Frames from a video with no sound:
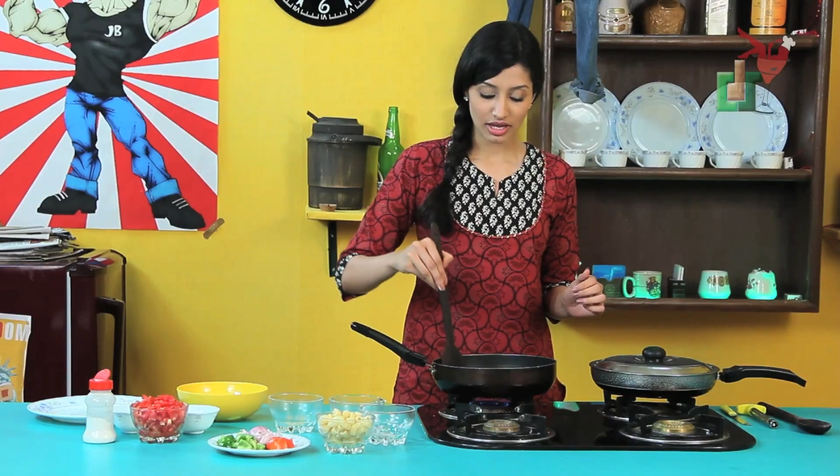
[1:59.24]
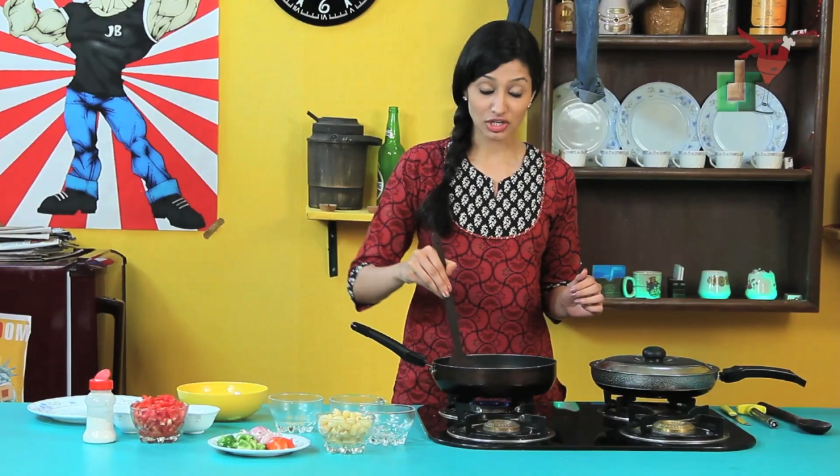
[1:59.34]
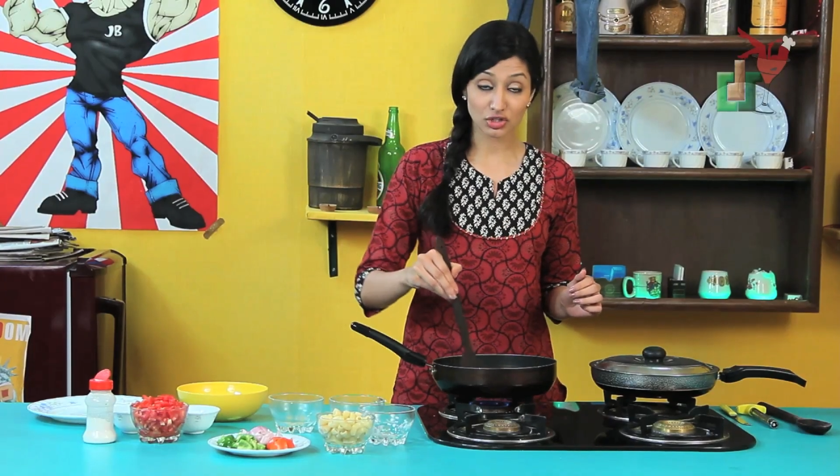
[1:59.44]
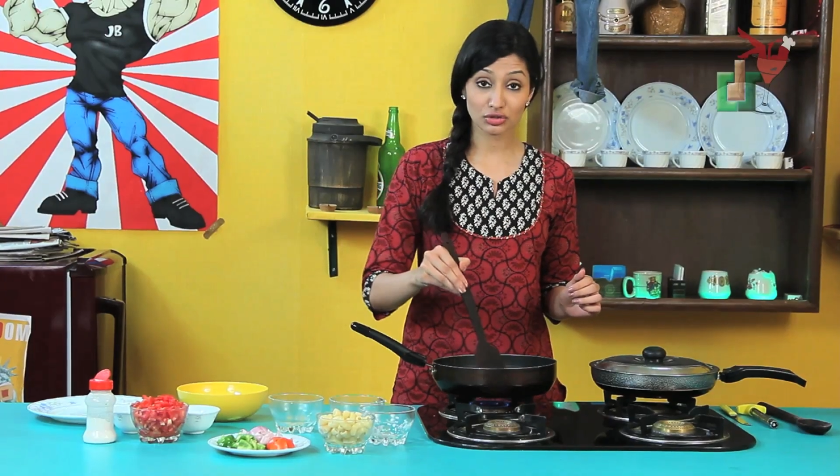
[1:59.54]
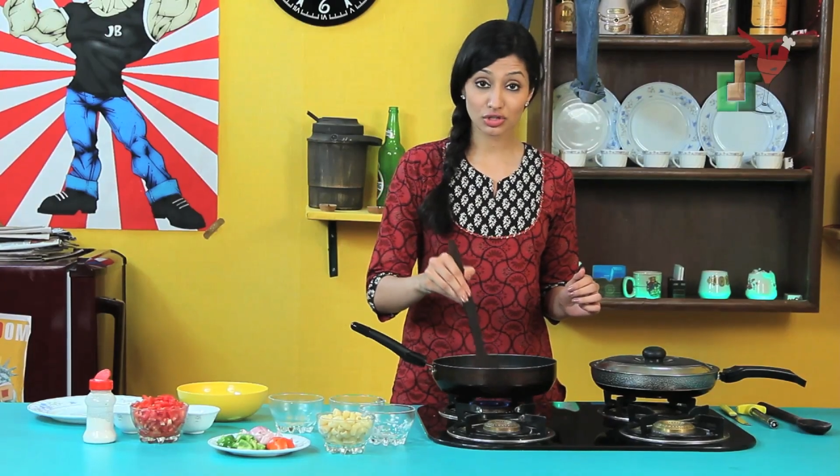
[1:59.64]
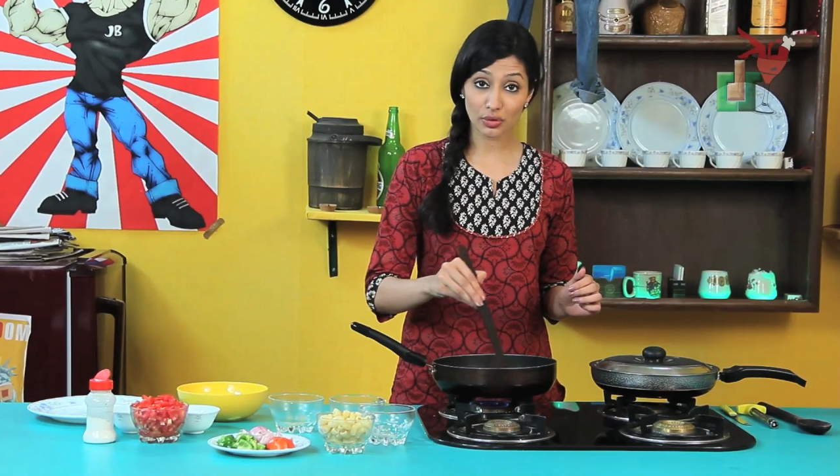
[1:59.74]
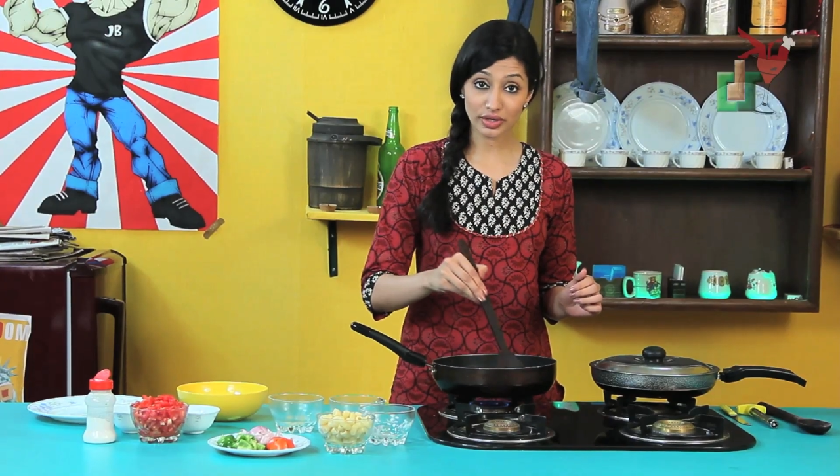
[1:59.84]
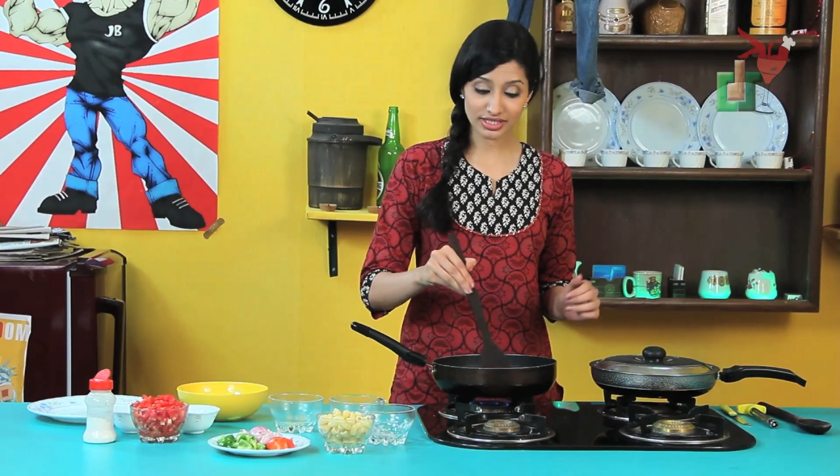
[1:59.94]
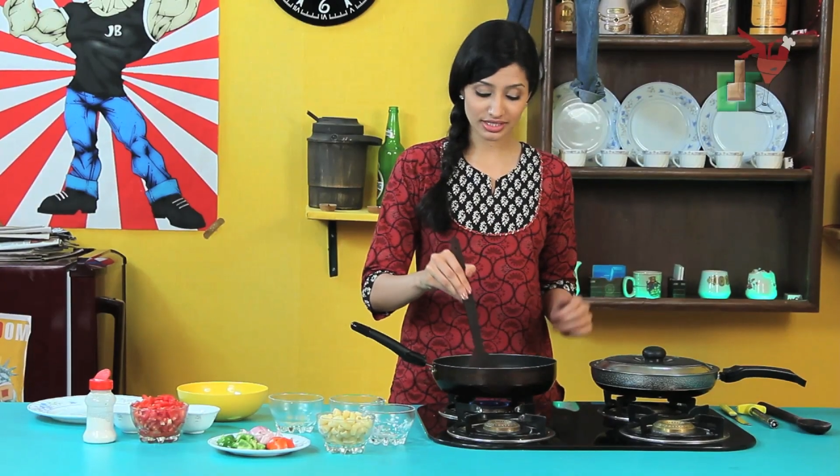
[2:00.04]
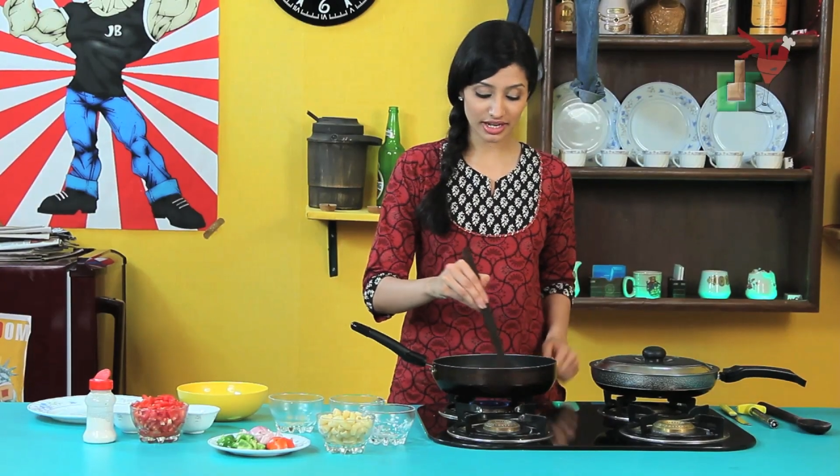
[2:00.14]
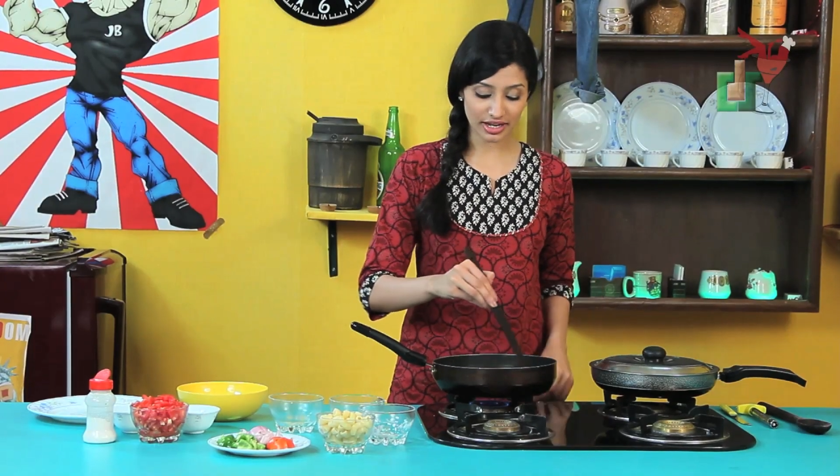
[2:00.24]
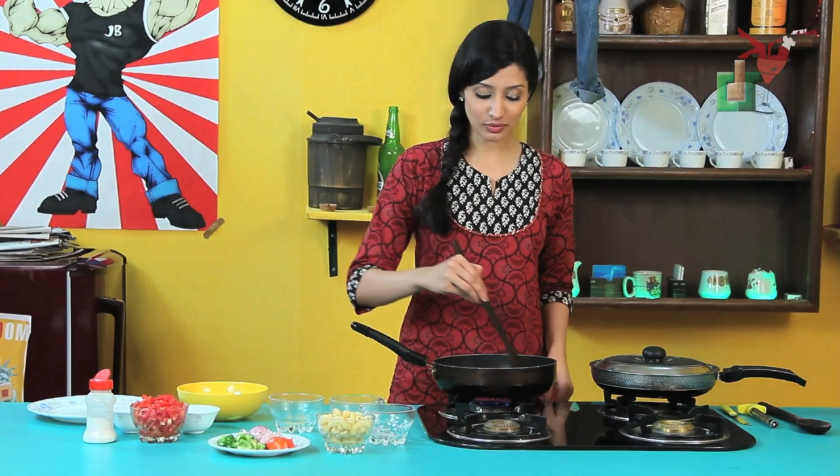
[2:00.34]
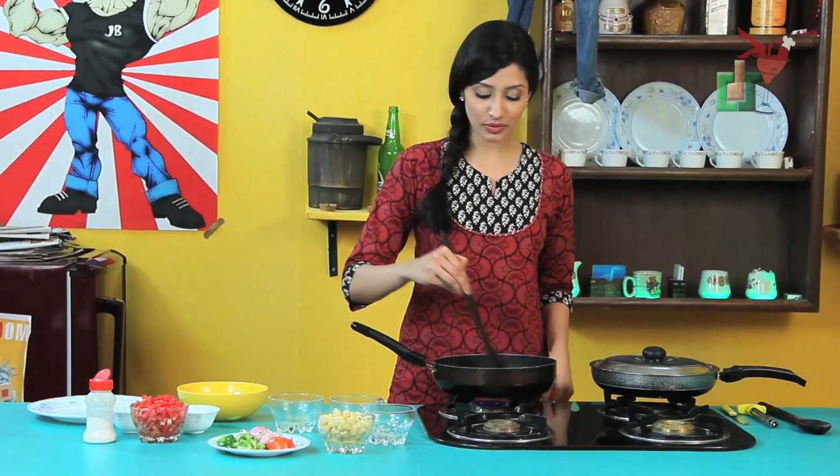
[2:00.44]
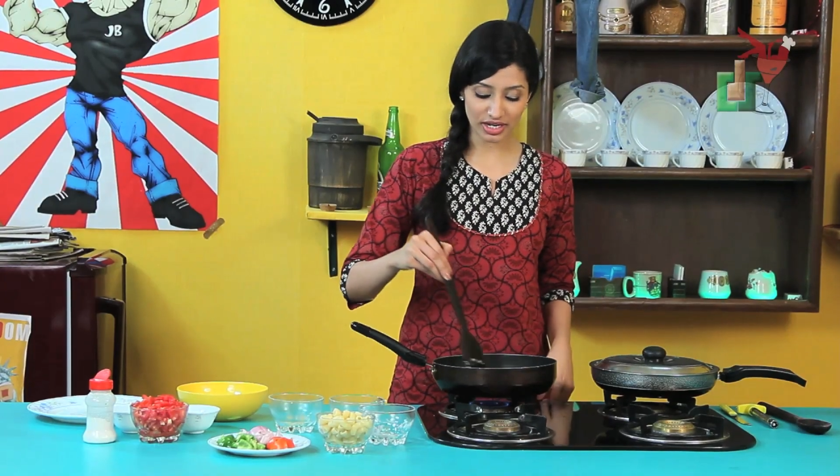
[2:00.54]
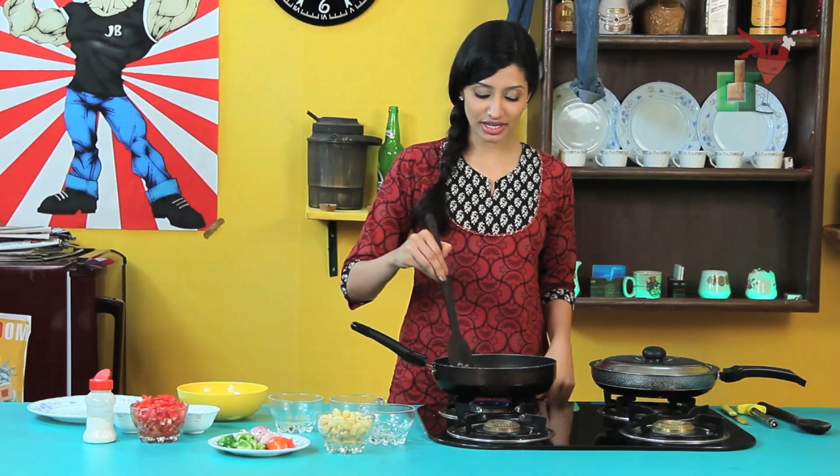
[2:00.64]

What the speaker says: And you'll know it's done when